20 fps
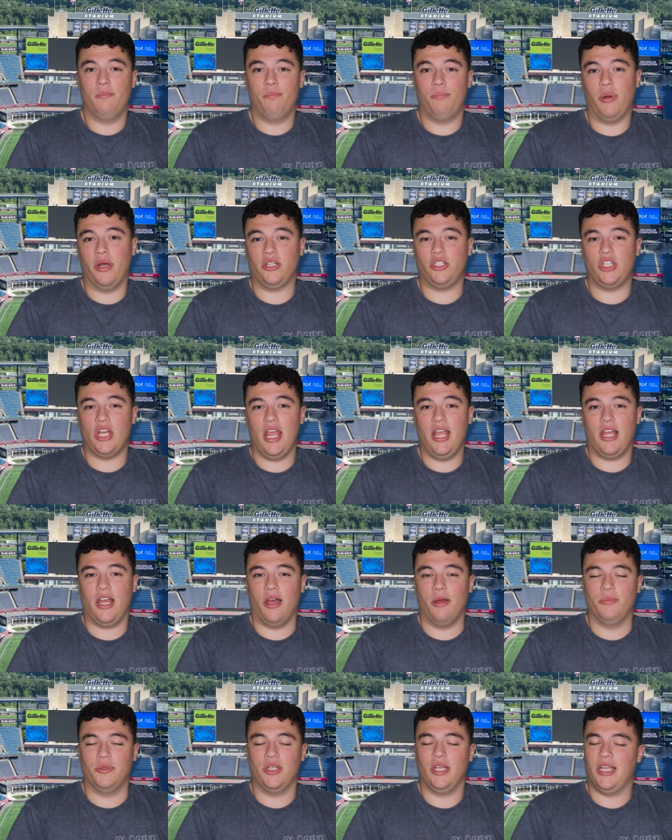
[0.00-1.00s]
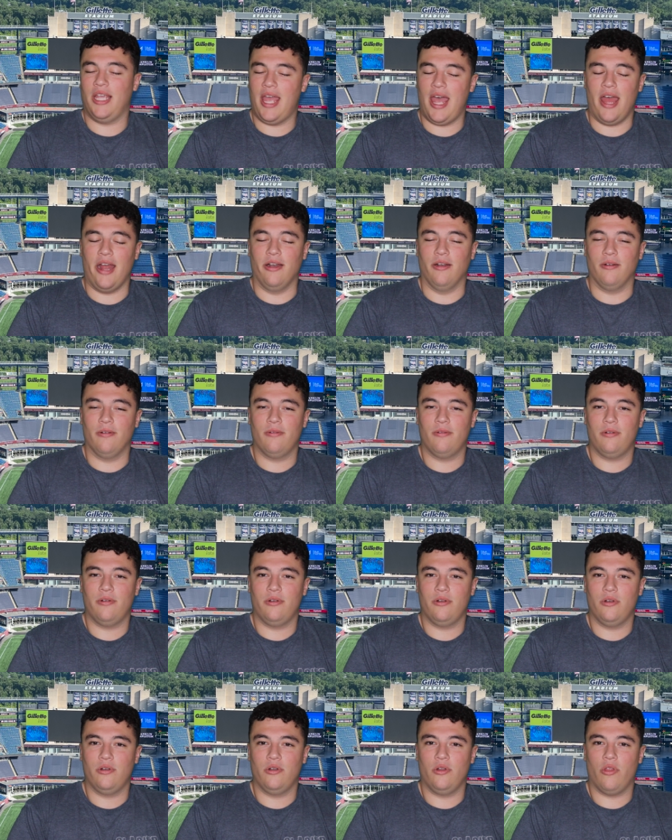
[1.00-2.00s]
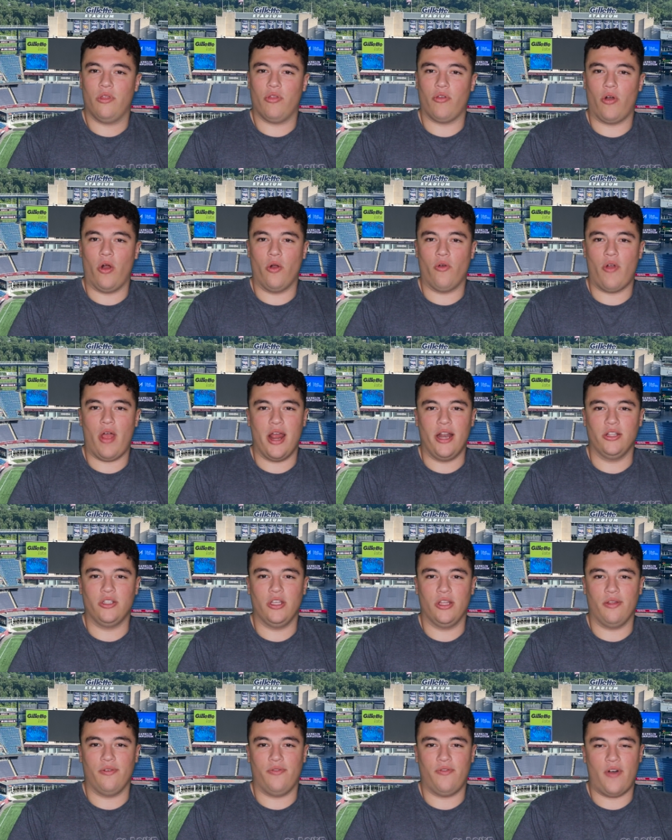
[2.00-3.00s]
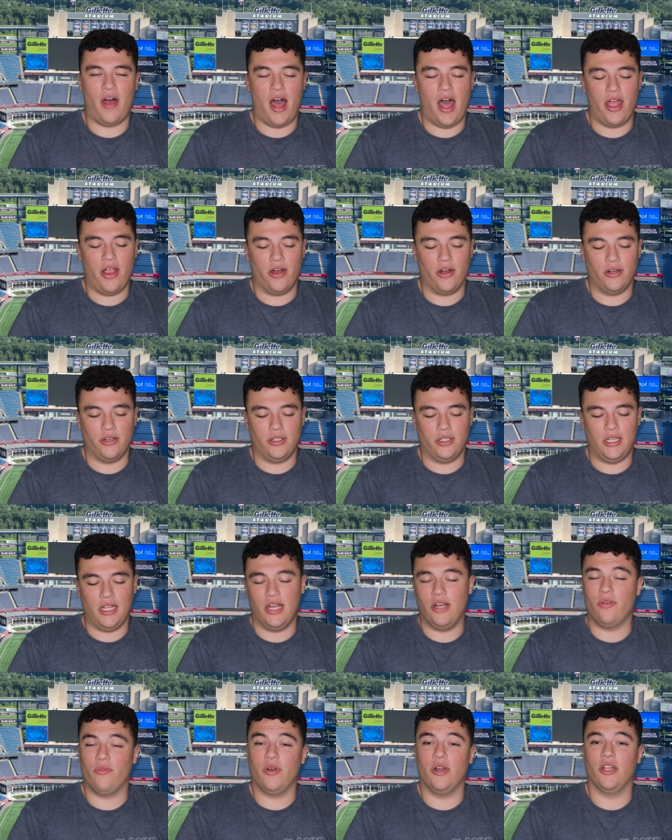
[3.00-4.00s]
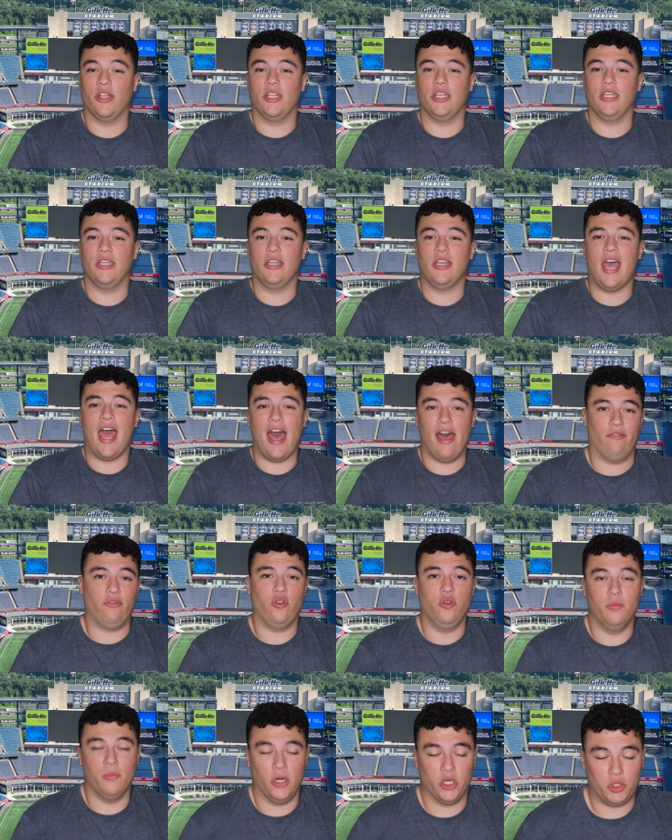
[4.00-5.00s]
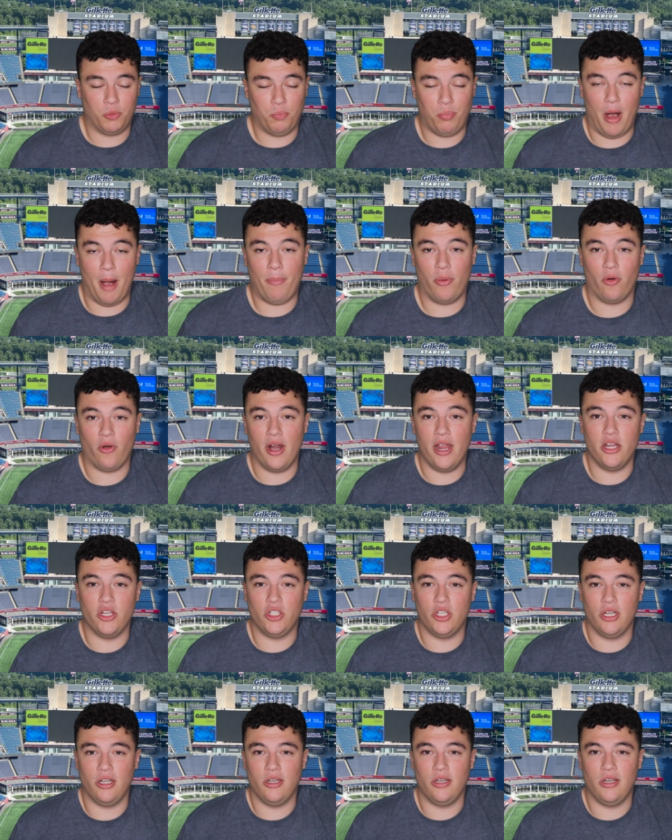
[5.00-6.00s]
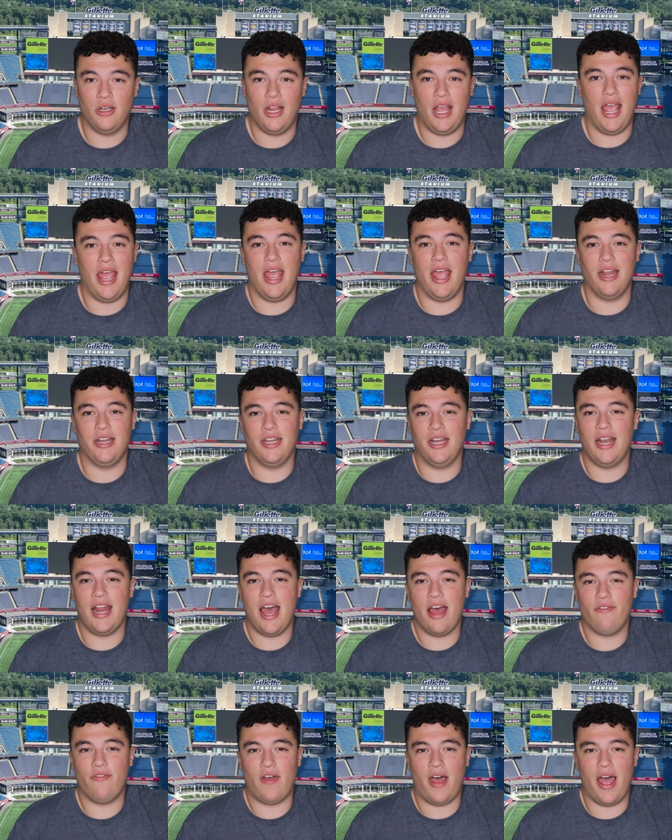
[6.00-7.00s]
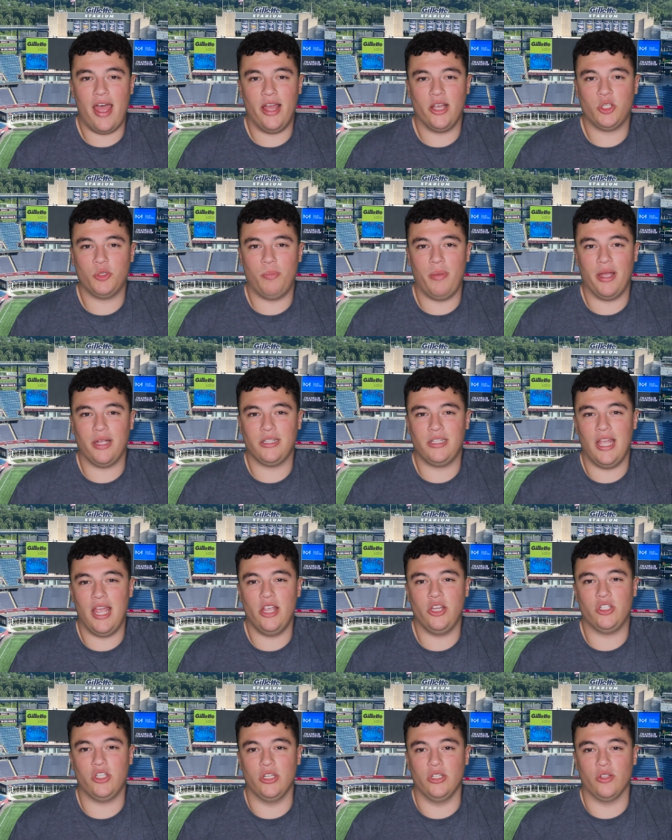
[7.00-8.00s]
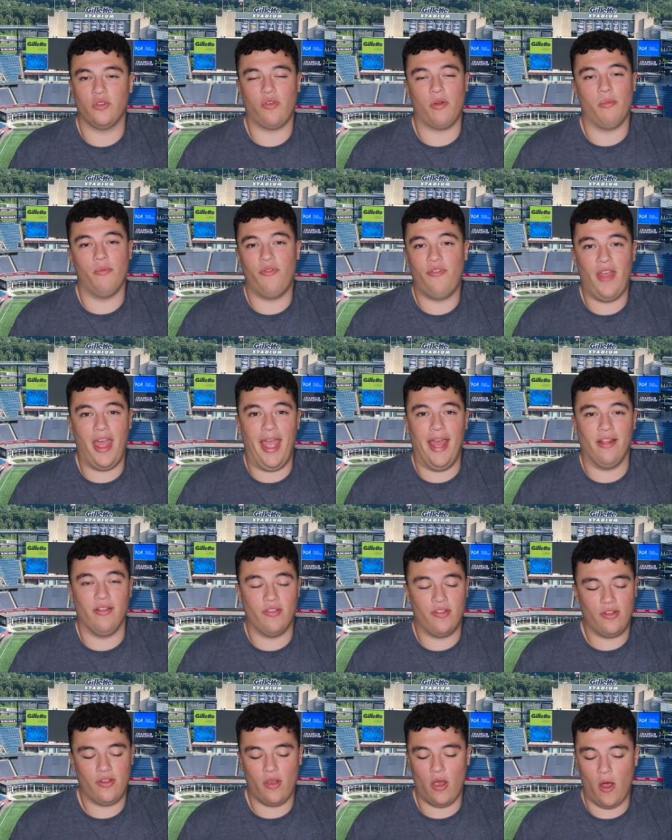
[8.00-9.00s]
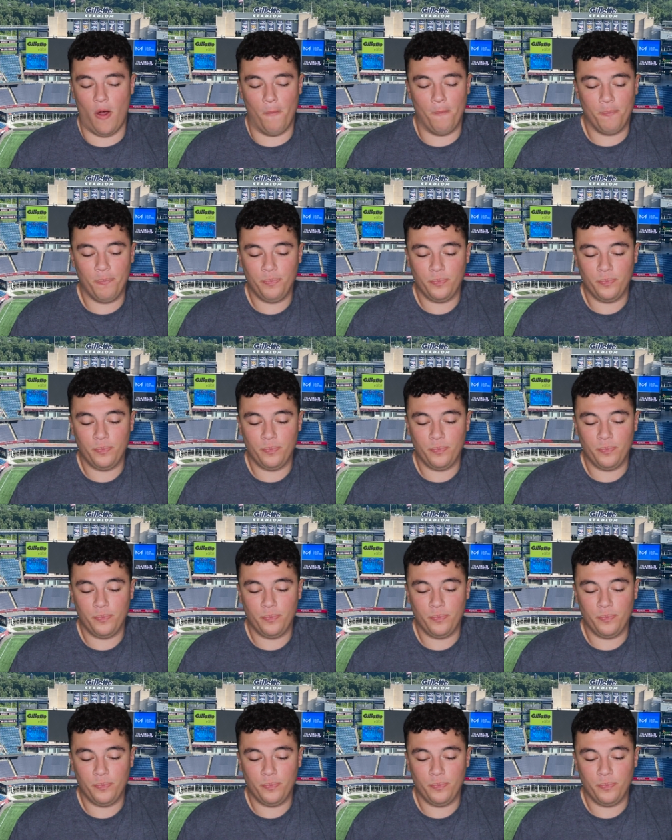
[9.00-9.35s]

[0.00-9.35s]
But Jacobs, again, thrown right into the fire, didn't really have too much preparation and didn't have high expectations from fans. So